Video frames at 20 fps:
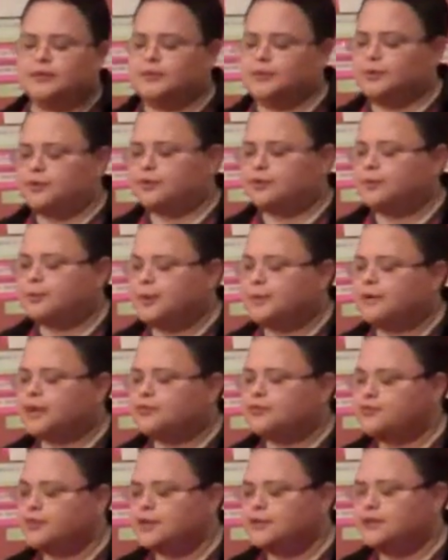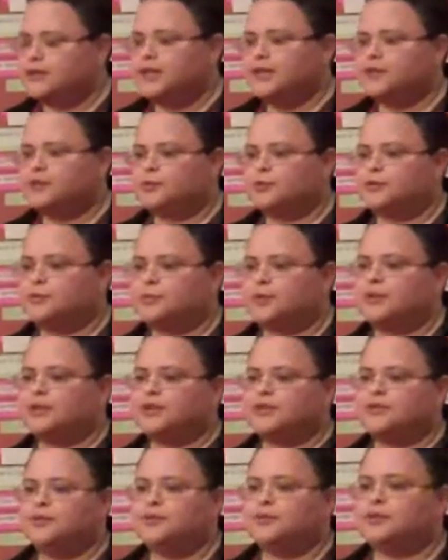when my first niece was
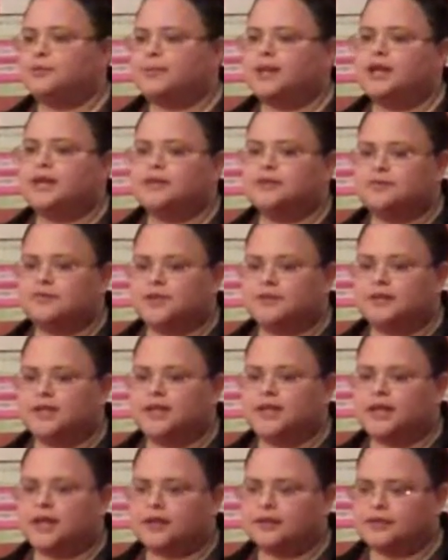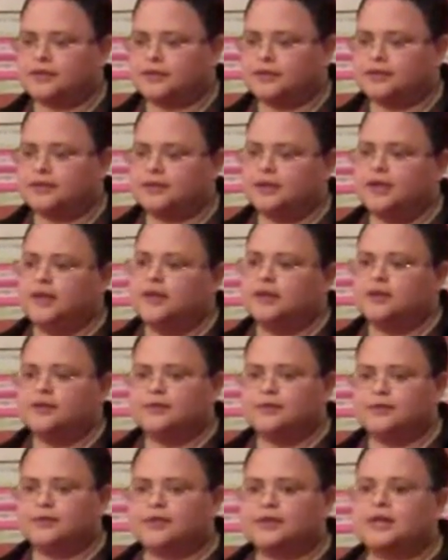born, she was a pound and 15 ounces.
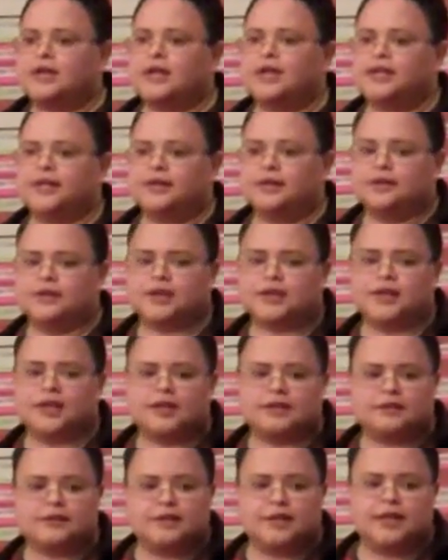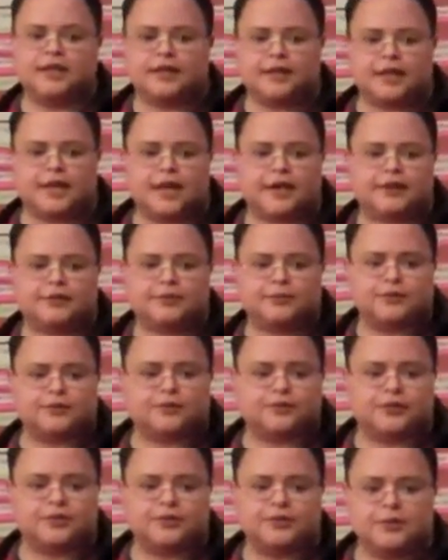She was a tiny little thing, stayed in the
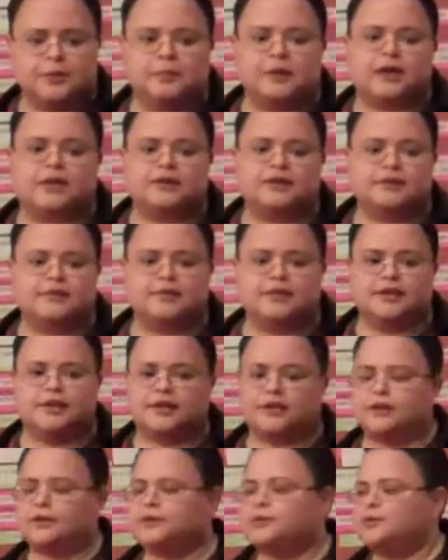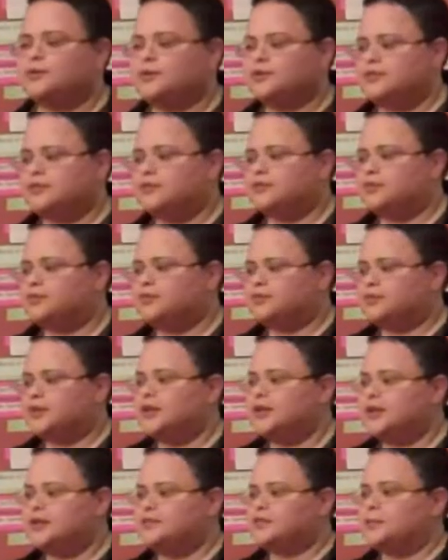hospital for 3 months. You know, it was
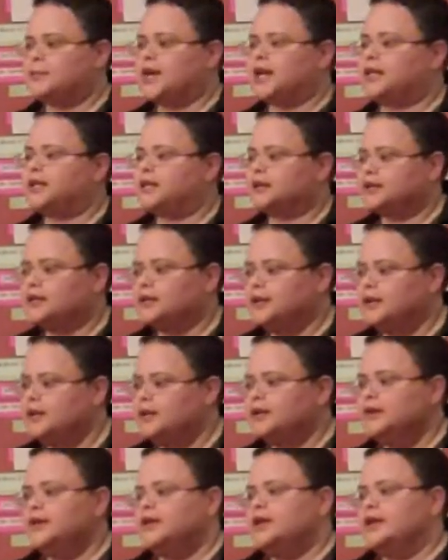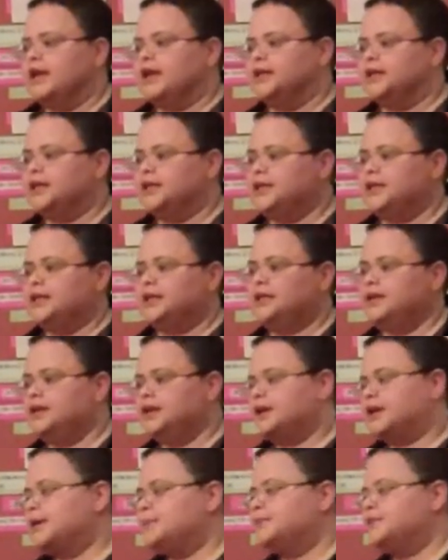very dramatic. And then
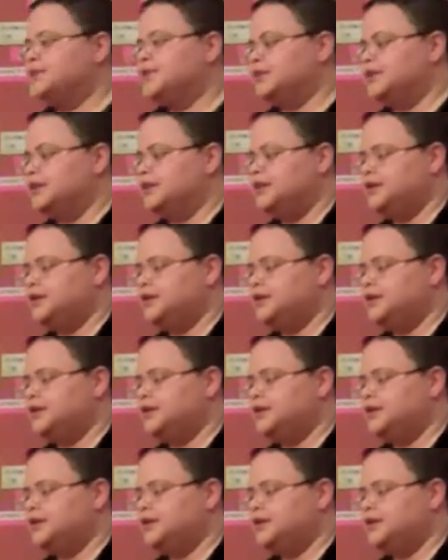a couple of,